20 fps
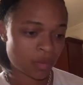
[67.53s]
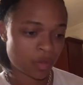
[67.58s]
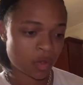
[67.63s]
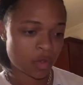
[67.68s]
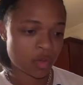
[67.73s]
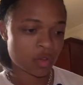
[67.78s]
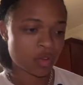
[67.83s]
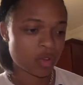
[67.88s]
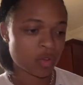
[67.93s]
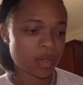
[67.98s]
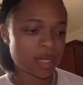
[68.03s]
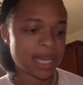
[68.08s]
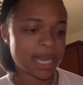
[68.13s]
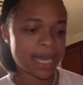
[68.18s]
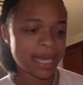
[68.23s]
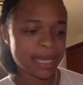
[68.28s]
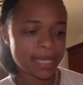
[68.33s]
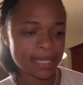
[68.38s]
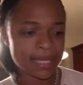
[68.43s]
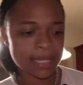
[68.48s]
Hold on,
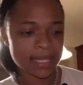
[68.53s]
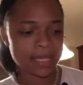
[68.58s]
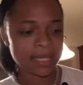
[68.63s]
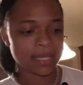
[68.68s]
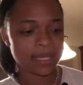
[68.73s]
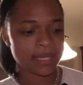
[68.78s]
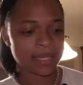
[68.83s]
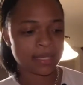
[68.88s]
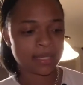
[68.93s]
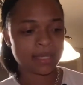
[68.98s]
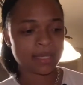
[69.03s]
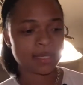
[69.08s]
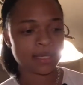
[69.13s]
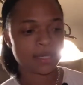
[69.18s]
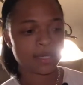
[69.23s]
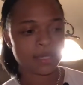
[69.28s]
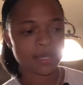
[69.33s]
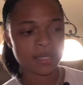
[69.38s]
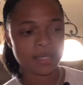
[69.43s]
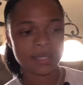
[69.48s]
guys.
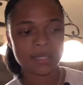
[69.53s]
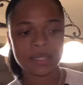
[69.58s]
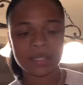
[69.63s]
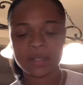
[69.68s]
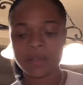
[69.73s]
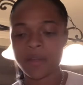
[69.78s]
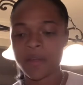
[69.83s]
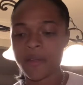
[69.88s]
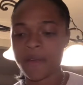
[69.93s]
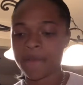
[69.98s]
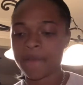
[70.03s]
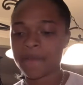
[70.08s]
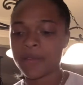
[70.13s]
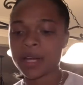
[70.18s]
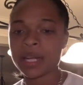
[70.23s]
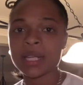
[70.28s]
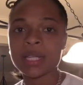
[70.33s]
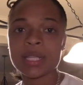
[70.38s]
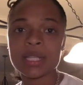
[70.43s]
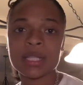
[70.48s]
All
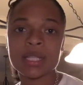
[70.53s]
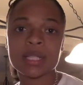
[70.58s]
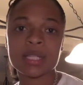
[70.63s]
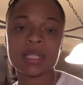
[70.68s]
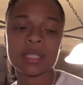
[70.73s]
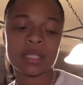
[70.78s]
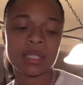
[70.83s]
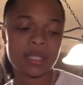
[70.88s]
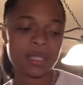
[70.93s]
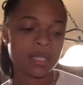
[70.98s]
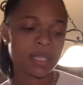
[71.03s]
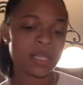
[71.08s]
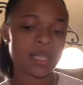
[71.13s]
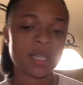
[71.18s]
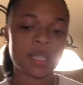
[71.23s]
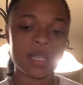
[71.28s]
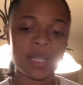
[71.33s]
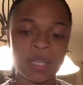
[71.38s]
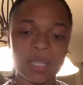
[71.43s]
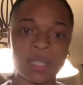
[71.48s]
right.
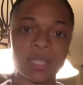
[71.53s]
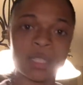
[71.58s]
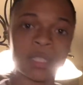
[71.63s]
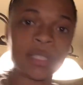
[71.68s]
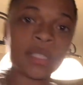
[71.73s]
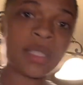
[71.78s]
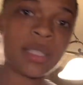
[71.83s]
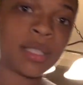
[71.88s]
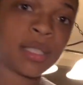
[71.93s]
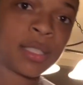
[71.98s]
Look.